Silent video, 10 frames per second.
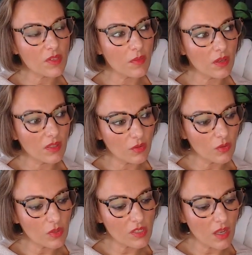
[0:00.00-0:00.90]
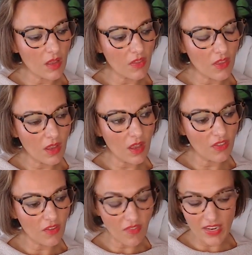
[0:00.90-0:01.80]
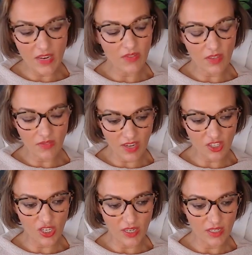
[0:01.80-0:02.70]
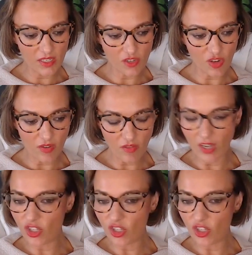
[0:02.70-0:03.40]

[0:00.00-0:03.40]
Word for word: to my daughter the the even the fashion industry, right?